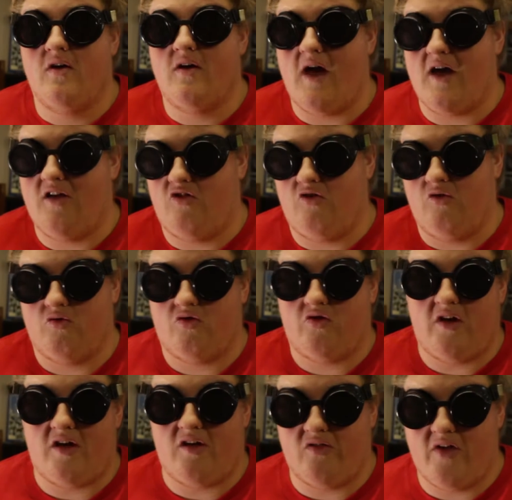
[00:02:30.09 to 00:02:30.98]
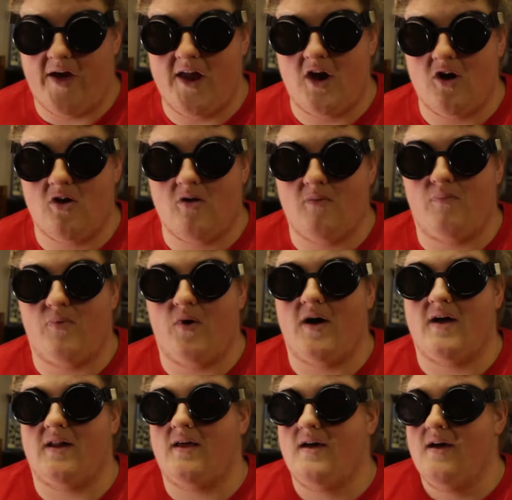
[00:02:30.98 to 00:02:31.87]
as you'll see later,
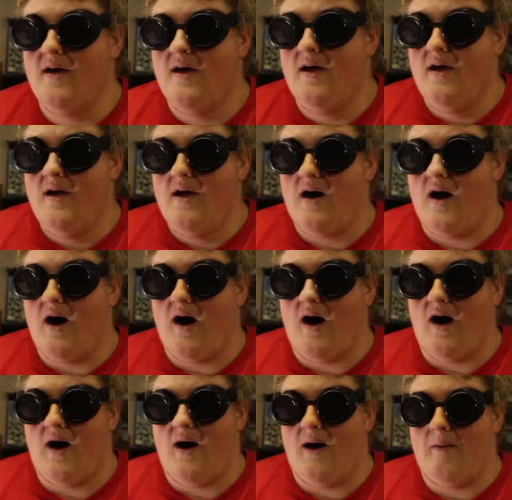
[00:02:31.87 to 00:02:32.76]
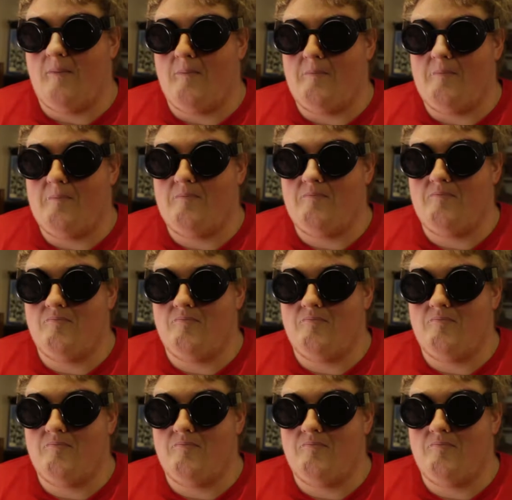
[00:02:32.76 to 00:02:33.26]
but, um,